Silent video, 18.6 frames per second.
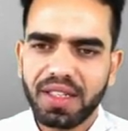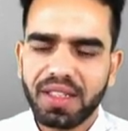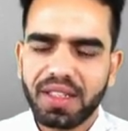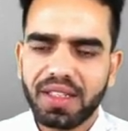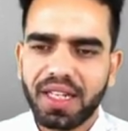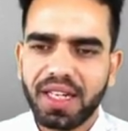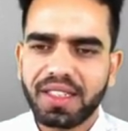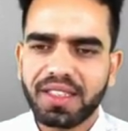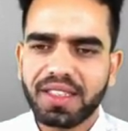
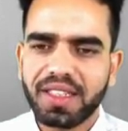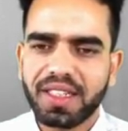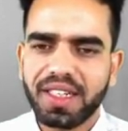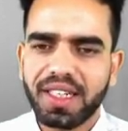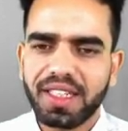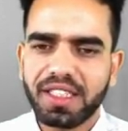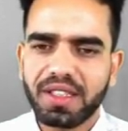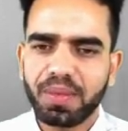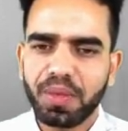that
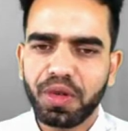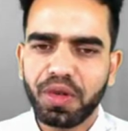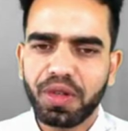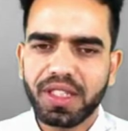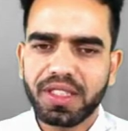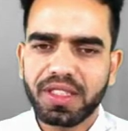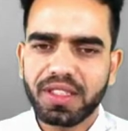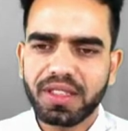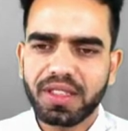secretes
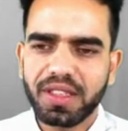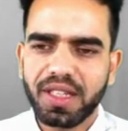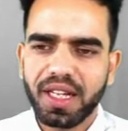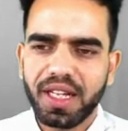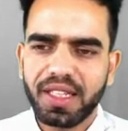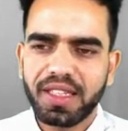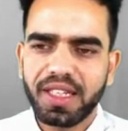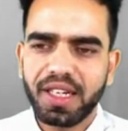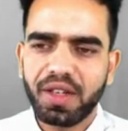mucus
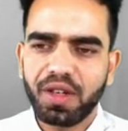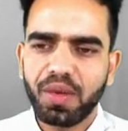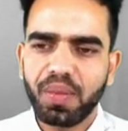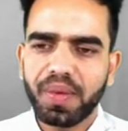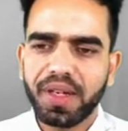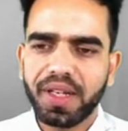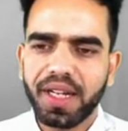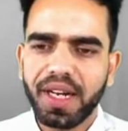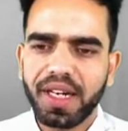that
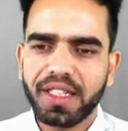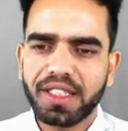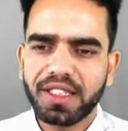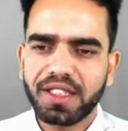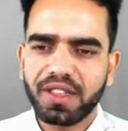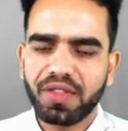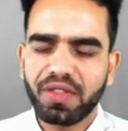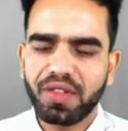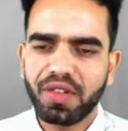lubricates
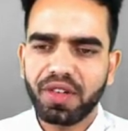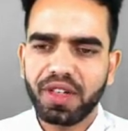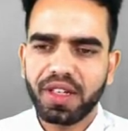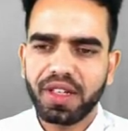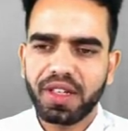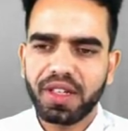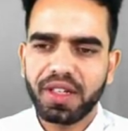the food